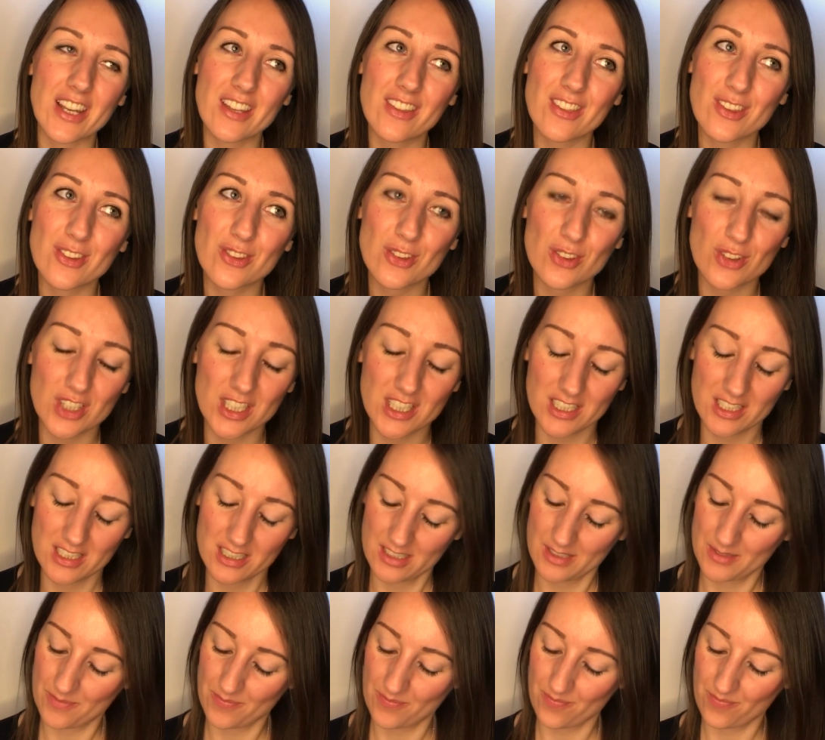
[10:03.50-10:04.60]
the screen.
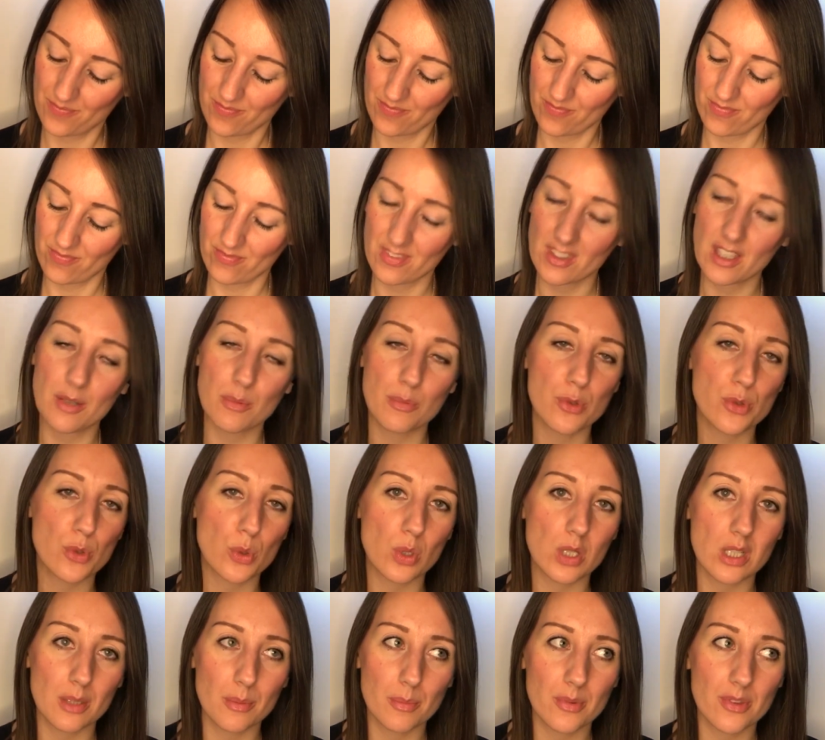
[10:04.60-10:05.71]
I'm so
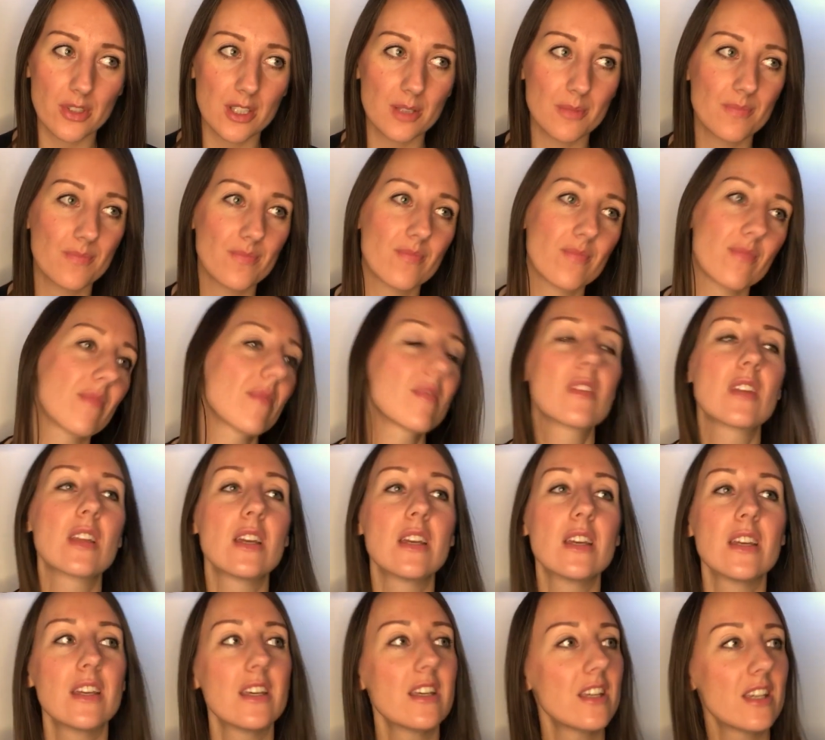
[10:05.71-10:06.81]
clumsy.
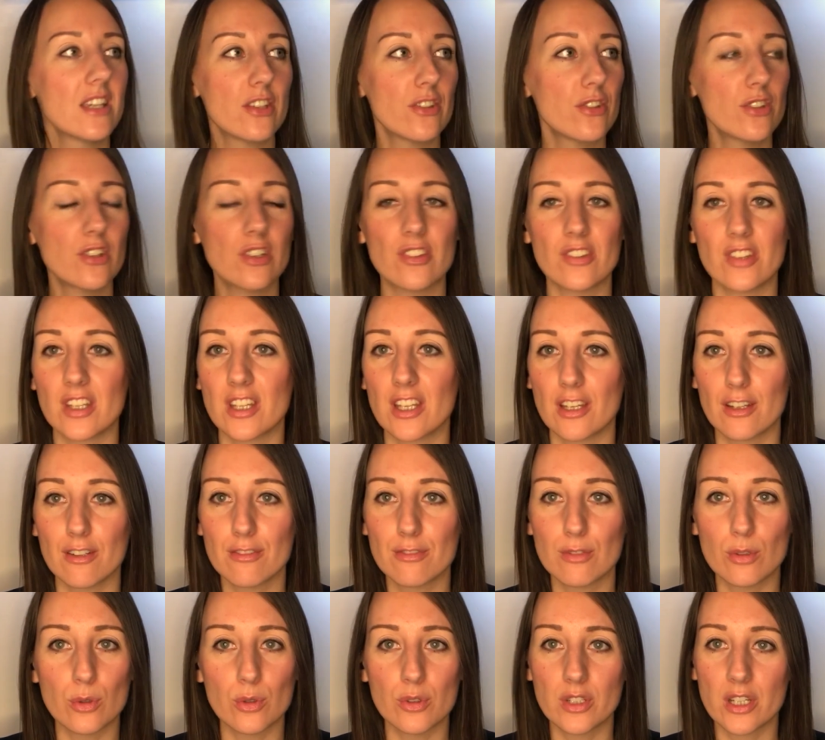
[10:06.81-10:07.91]
As soon as I get a
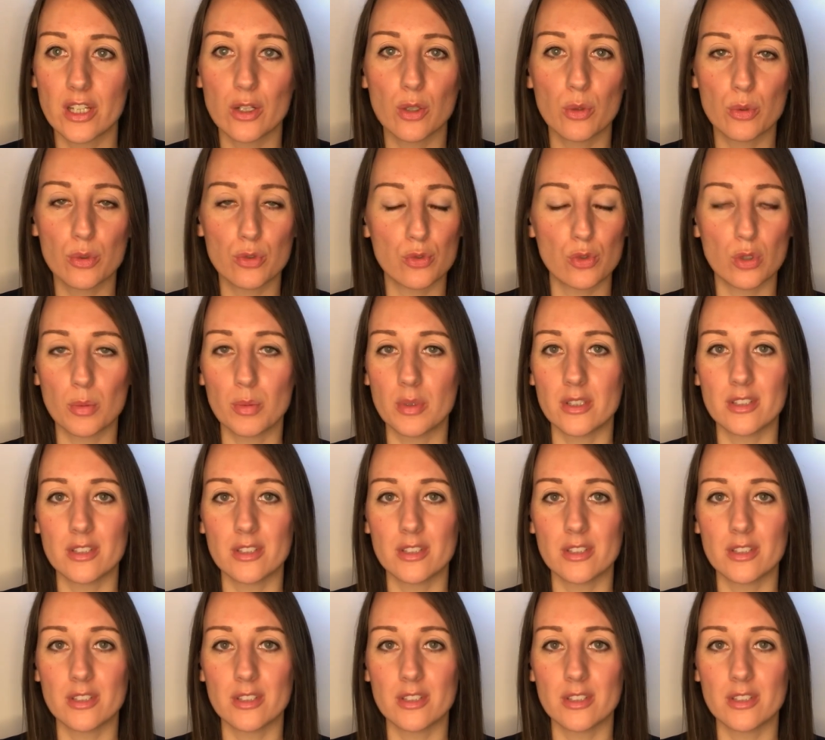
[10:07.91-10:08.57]
phone, I always drop